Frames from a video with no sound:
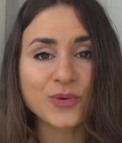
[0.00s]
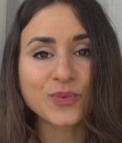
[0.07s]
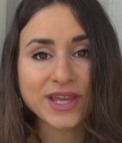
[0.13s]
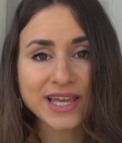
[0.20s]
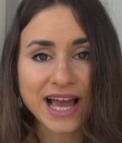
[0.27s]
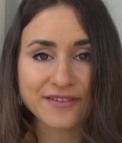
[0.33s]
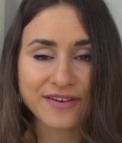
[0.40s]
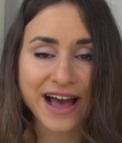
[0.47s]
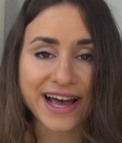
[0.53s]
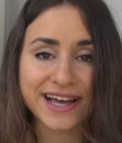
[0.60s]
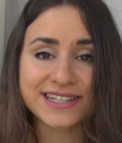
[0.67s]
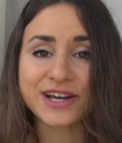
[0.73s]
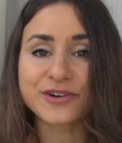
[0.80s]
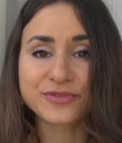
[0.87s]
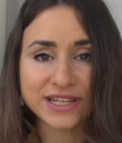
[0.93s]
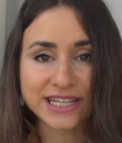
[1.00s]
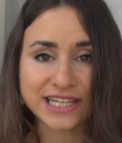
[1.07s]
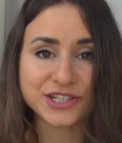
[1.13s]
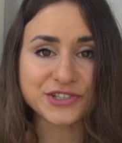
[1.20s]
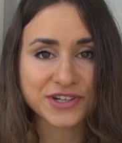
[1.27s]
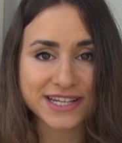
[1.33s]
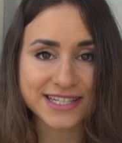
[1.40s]
we have had a really
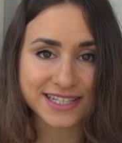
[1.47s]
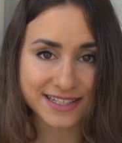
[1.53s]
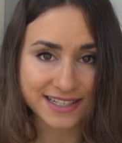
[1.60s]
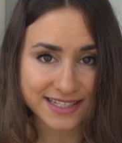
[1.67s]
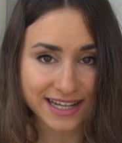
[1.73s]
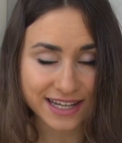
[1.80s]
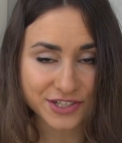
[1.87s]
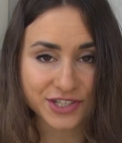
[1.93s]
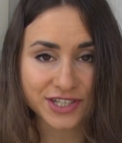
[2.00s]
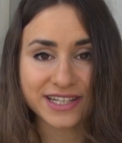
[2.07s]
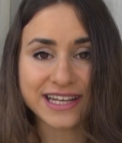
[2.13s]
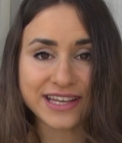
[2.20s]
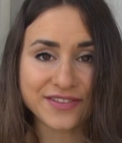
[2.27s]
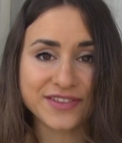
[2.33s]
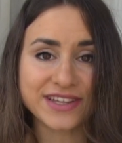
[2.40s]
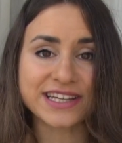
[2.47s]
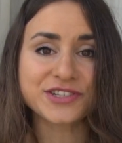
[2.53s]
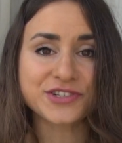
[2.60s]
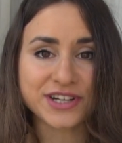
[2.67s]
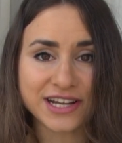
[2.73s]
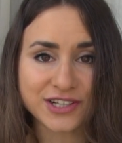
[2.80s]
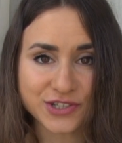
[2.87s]
interesting discussion in the
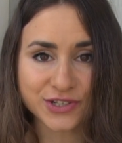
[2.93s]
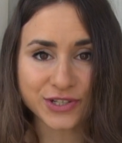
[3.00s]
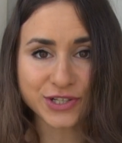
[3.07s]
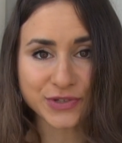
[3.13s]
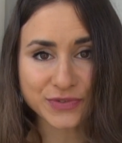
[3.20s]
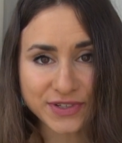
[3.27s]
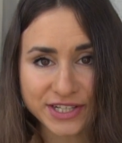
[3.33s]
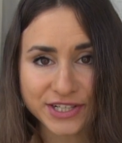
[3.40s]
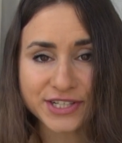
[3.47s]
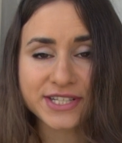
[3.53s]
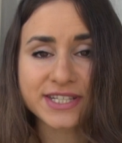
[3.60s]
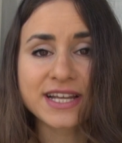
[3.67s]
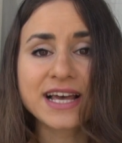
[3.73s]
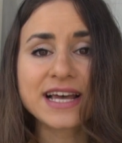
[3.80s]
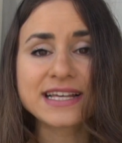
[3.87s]
International Careers